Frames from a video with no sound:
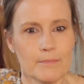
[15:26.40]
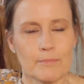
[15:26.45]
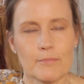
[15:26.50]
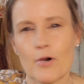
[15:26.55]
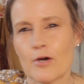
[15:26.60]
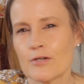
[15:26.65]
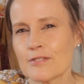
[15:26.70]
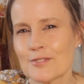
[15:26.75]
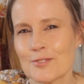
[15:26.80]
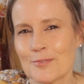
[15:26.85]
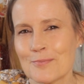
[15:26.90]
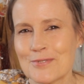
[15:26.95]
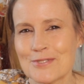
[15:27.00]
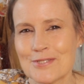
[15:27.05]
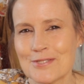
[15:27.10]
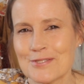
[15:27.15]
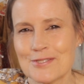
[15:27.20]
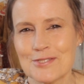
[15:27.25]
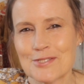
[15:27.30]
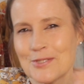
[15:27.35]
more
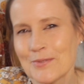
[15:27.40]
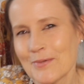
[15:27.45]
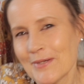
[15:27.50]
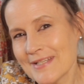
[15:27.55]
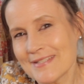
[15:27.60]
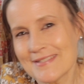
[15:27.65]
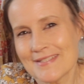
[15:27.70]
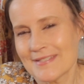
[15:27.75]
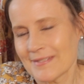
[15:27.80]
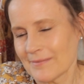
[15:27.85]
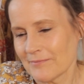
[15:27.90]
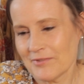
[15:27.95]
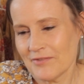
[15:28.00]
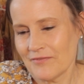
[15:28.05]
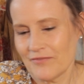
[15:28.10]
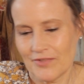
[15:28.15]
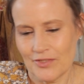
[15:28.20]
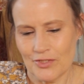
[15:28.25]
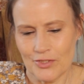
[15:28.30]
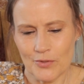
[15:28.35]
substance to it,
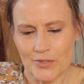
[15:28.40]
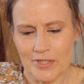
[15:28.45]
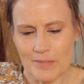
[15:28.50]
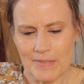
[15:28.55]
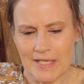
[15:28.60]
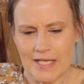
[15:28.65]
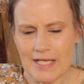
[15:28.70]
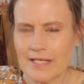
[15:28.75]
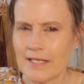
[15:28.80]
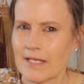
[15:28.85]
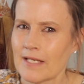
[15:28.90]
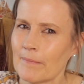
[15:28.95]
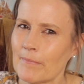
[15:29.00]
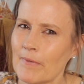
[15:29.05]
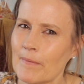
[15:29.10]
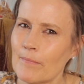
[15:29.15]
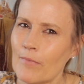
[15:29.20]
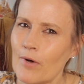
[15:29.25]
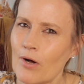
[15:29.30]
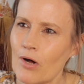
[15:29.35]
if you know what I mean, a little
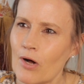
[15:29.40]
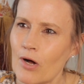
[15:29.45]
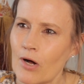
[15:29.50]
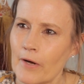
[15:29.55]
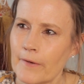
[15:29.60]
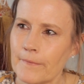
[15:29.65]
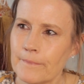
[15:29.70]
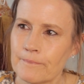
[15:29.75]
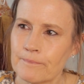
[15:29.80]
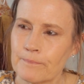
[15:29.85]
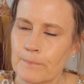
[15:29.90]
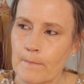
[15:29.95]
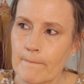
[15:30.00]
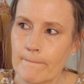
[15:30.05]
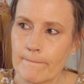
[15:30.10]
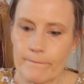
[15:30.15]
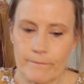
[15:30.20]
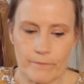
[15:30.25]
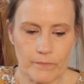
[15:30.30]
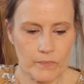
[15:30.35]
bit more,
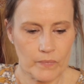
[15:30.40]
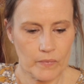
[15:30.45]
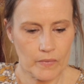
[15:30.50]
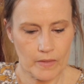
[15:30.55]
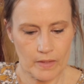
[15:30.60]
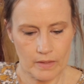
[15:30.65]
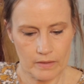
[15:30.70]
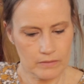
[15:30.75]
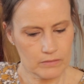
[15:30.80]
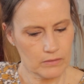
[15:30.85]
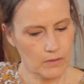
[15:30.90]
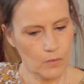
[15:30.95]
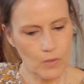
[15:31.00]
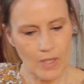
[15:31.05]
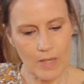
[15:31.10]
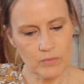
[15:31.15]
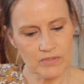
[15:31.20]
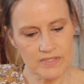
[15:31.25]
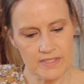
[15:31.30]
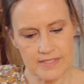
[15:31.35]
no,
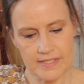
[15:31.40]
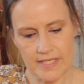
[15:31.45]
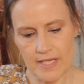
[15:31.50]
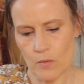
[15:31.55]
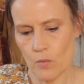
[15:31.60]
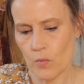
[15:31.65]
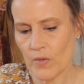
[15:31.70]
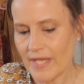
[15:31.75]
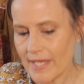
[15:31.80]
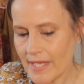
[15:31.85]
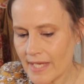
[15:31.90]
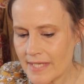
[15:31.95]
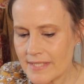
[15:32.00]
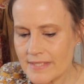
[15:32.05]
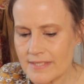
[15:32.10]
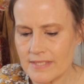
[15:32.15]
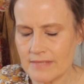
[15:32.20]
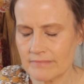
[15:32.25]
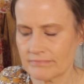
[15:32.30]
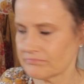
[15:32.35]
I wouldn't say
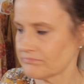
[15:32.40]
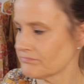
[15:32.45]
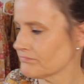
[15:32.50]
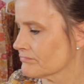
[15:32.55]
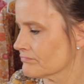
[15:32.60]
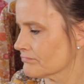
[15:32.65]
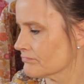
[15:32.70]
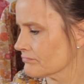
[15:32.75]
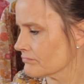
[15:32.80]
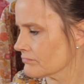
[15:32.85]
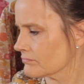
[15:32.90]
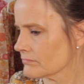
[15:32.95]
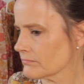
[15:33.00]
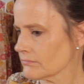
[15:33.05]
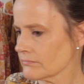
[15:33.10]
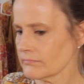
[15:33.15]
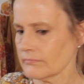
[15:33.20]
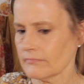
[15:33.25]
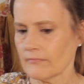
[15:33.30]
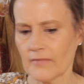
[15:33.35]
weight,
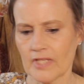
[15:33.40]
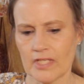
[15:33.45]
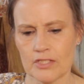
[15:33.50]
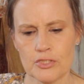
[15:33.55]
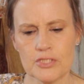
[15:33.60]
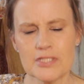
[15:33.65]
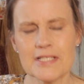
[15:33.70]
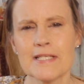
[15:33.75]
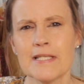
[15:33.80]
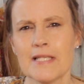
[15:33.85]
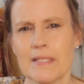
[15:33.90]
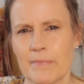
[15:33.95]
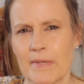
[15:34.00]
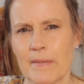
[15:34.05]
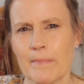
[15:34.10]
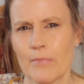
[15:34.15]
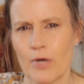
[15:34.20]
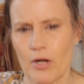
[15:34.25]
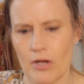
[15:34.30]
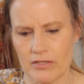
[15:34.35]
just a little
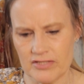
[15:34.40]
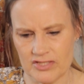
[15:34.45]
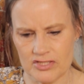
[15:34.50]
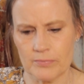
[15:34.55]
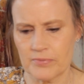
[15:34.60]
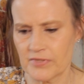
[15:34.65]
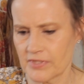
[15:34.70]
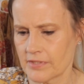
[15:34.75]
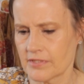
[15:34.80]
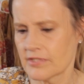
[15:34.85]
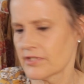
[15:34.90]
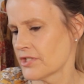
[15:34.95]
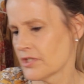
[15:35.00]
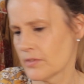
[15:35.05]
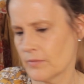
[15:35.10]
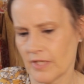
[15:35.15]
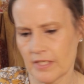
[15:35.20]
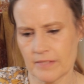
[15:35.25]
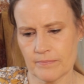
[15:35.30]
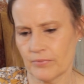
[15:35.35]
bit more substance
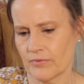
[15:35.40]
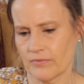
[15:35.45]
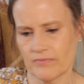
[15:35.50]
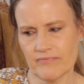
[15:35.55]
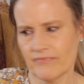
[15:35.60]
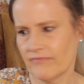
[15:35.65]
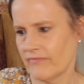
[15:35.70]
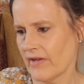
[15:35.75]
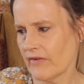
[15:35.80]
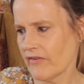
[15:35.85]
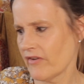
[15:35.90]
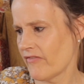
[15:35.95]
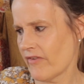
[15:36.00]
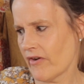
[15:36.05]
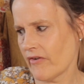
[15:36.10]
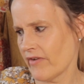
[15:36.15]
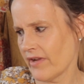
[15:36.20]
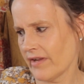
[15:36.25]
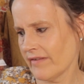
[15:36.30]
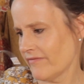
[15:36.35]
to it, but very,
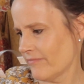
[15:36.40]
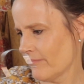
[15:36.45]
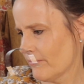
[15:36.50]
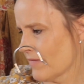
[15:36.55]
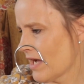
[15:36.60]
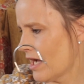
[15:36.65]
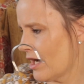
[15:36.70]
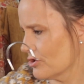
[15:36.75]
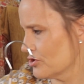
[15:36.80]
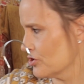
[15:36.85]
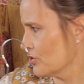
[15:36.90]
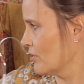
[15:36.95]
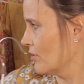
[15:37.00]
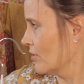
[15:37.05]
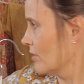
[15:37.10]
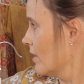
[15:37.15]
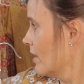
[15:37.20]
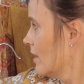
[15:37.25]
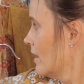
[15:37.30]
very marginal.